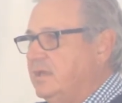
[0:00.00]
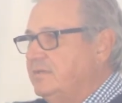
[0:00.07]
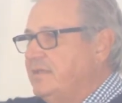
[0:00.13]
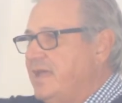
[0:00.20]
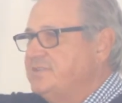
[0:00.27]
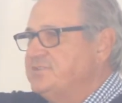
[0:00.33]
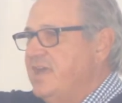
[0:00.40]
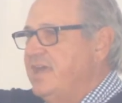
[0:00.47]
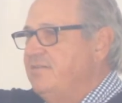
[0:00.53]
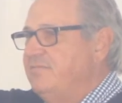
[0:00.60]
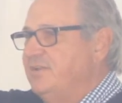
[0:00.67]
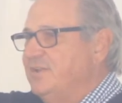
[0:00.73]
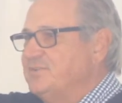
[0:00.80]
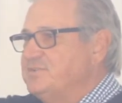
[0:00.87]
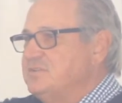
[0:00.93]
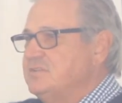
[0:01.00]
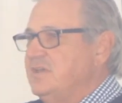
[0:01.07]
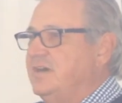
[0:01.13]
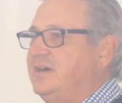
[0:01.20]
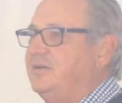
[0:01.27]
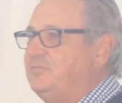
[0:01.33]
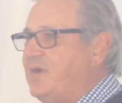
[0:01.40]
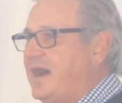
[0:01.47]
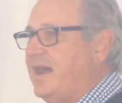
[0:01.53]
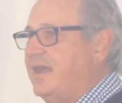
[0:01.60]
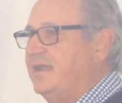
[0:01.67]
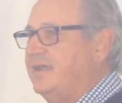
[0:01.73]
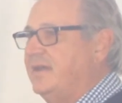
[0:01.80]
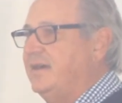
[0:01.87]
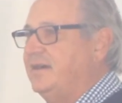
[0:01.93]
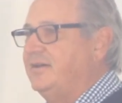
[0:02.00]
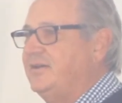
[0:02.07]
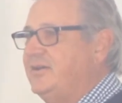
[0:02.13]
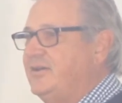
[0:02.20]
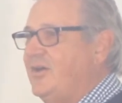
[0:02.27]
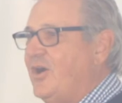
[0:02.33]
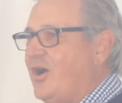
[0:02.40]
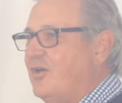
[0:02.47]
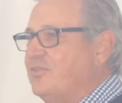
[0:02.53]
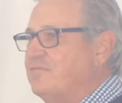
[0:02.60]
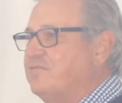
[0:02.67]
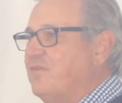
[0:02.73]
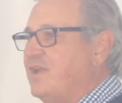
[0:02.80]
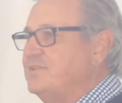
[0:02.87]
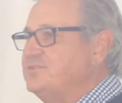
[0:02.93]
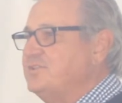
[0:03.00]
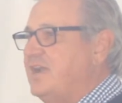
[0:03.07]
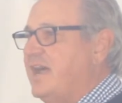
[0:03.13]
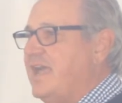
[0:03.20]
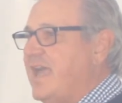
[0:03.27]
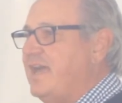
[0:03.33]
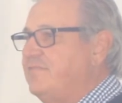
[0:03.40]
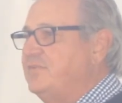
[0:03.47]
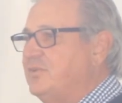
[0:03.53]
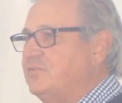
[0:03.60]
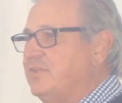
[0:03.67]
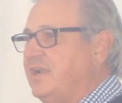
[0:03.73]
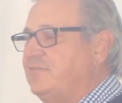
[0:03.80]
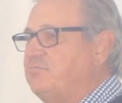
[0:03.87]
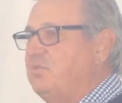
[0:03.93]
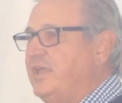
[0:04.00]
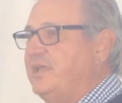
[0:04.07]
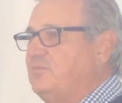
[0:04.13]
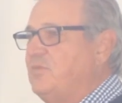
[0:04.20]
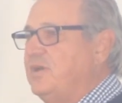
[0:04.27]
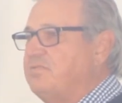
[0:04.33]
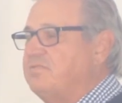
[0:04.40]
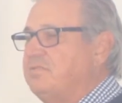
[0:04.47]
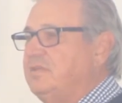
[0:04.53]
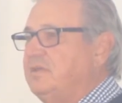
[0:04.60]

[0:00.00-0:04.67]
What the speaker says: And that's evidenced by all the friends that I have here that I played with.